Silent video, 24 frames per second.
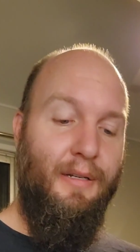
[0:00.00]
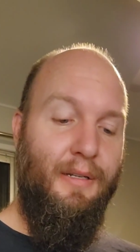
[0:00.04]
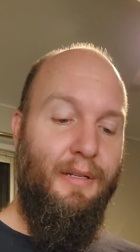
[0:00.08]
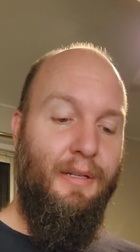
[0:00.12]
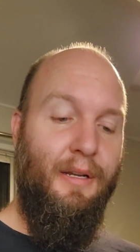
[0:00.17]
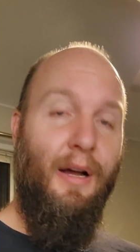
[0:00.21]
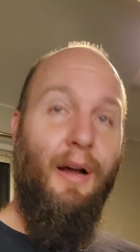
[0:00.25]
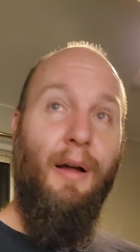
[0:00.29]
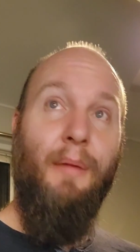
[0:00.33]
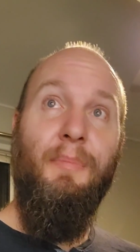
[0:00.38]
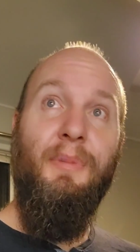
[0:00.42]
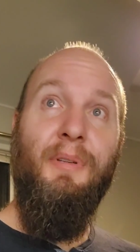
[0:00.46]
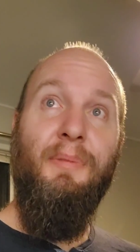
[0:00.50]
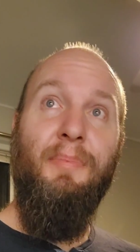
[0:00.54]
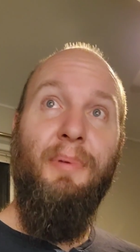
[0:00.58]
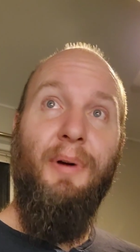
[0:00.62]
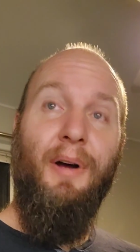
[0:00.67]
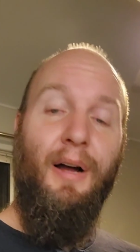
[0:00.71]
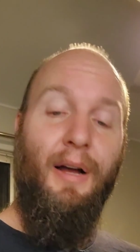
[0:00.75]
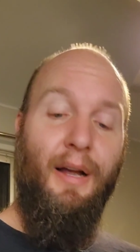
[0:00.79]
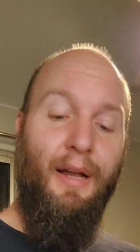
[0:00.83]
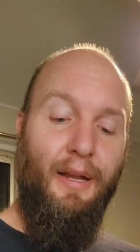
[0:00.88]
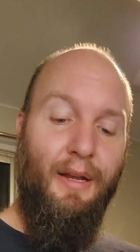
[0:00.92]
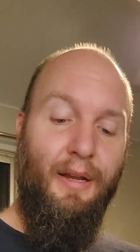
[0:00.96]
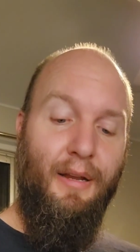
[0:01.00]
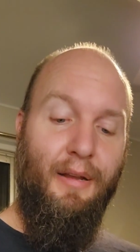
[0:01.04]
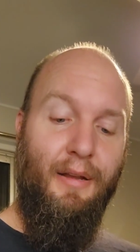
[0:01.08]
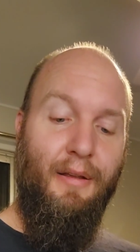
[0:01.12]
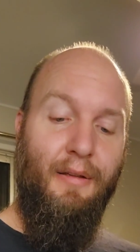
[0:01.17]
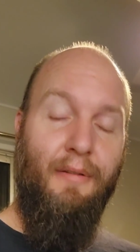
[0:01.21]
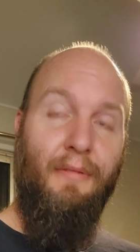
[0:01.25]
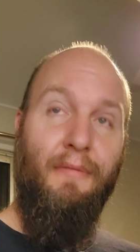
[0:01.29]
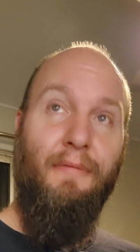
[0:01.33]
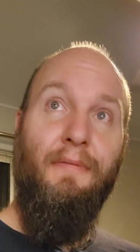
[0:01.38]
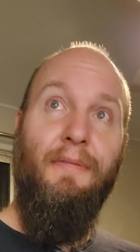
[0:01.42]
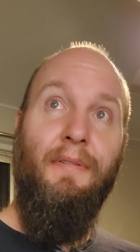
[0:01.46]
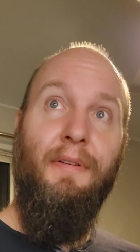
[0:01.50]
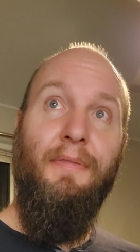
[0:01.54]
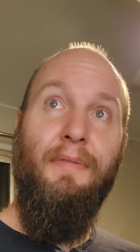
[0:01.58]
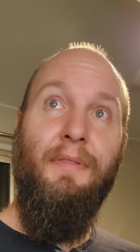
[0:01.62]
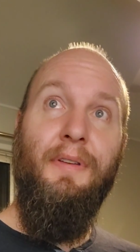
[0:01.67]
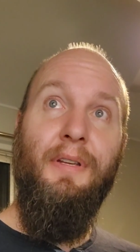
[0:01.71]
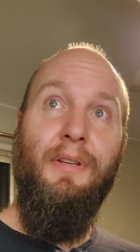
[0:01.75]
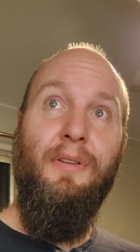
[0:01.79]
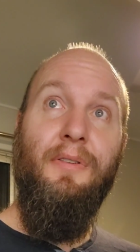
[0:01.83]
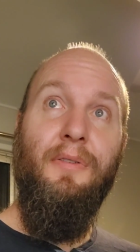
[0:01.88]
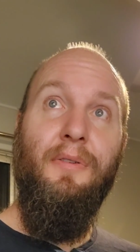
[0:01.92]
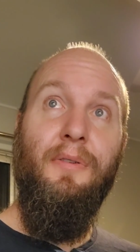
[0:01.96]
times by
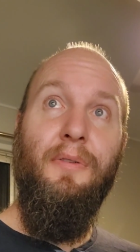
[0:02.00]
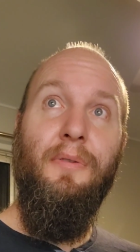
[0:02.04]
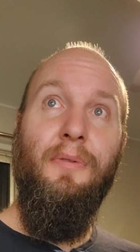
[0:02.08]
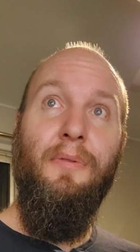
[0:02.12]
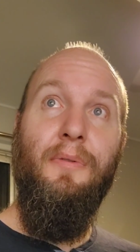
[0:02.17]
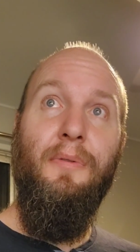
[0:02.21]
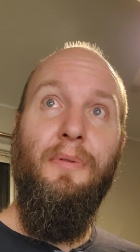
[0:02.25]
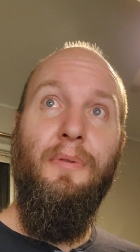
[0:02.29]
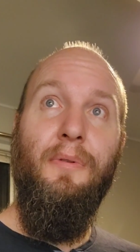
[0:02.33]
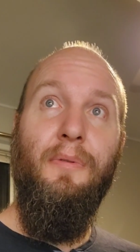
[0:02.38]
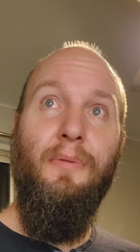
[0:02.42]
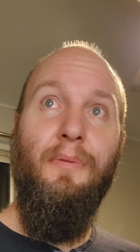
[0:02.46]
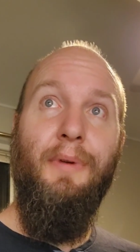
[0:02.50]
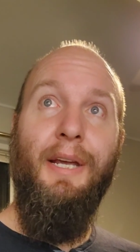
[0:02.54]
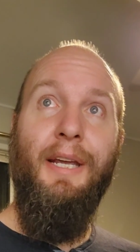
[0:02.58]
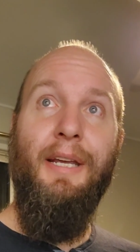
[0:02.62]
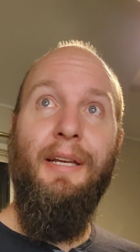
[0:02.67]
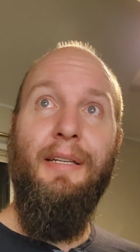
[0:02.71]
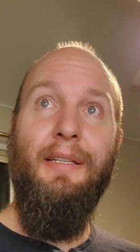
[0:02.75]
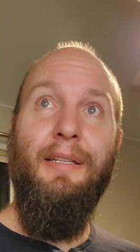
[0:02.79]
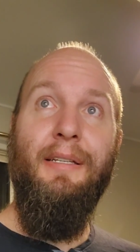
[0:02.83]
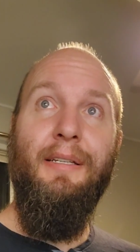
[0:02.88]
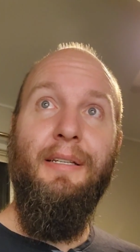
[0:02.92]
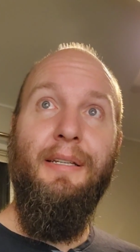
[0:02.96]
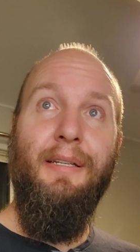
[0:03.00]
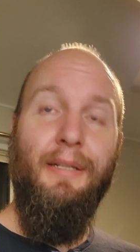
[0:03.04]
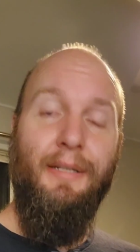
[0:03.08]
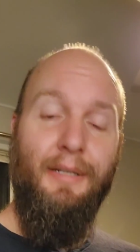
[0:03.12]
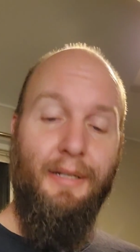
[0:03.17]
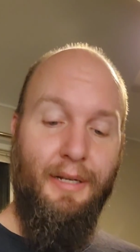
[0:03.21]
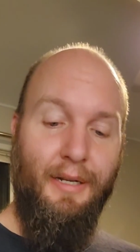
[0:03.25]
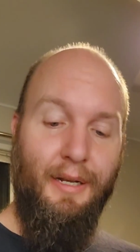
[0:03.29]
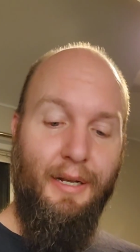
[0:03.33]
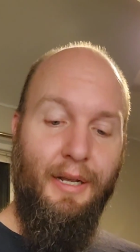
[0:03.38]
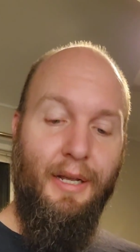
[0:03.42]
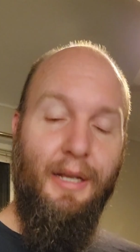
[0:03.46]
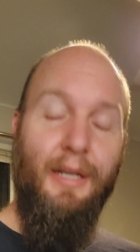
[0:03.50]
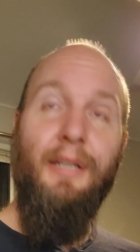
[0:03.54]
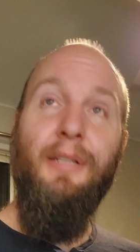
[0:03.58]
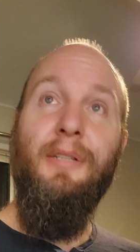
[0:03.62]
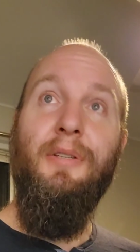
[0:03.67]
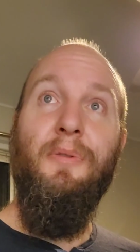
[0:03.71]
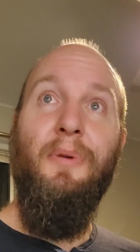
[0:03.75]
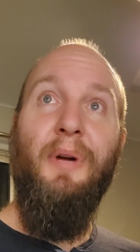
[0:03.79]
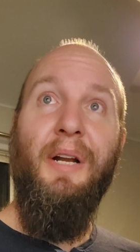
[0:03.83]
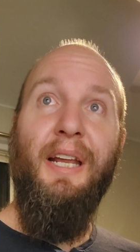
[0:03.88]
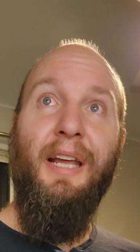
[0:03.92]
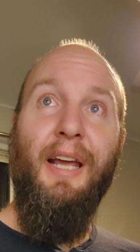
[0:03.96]
52 weeks, it's
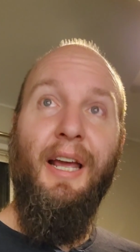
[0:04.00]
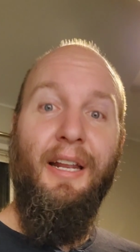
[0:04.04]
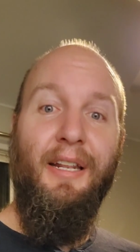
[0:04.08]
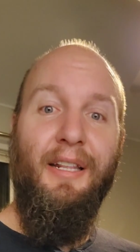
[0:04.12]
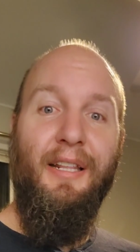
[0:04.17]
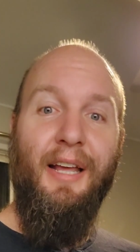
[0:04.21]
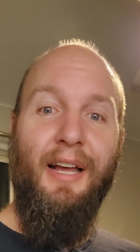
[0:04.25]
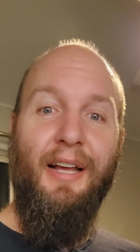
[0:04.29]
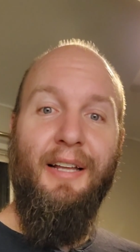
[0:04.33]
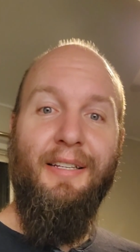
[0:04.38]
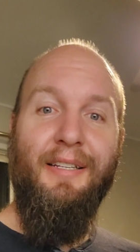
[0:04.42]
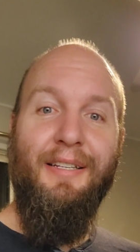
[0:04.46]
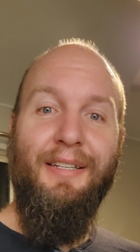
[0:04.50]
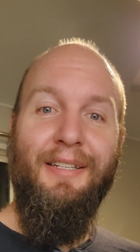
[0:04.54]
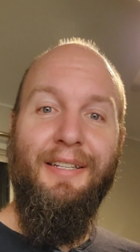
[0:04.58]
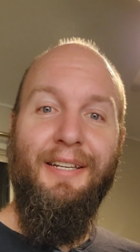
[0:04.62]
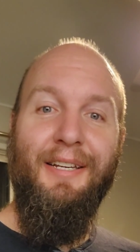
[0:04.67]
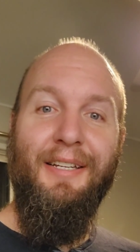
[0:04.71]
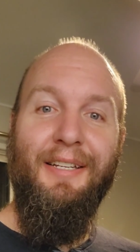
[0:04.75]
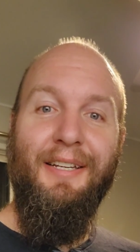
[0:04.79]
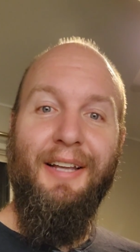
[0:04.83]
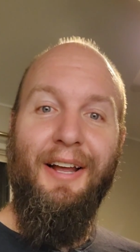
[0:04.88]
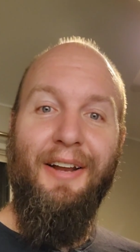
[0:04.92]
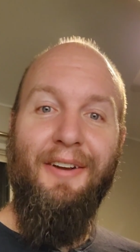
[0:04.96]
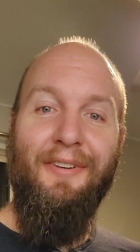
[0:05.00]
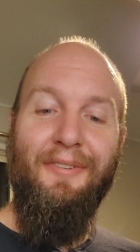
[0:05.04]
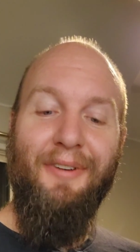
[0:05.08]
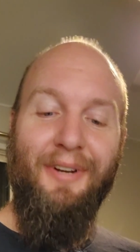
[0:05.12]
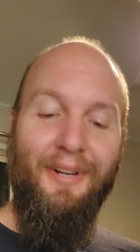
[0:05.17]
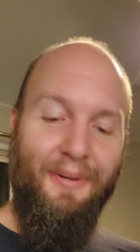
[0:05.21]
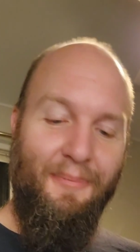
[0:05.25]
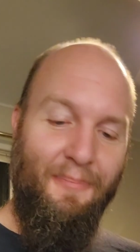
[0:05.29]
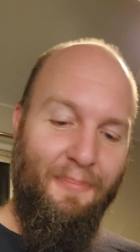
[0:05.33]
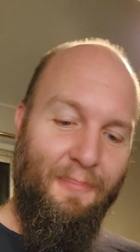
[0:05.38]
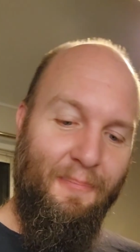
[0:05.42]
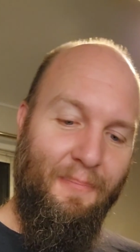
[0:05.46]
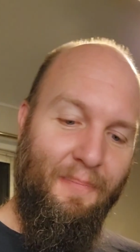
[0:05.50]
$28,600.